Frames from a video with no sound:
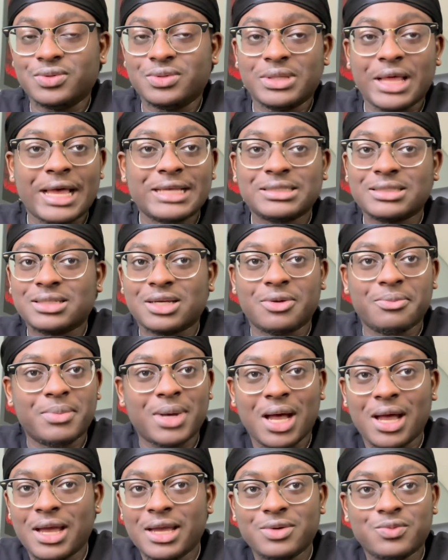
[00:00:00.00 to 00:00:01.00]
That's
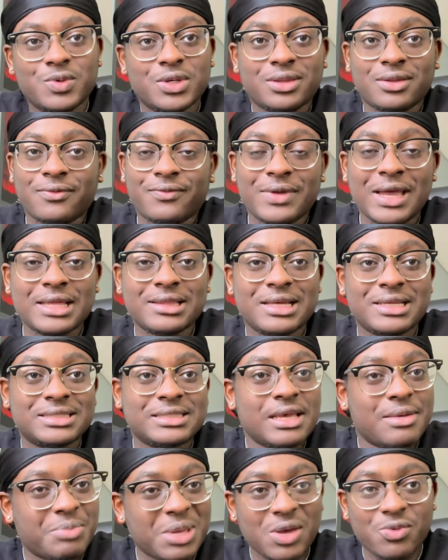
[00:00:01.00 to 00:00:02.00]
combined with the fact that
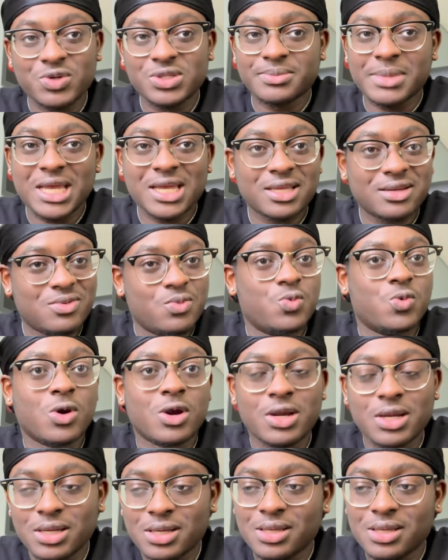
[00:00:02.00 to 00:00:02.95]
Teppei was making him work,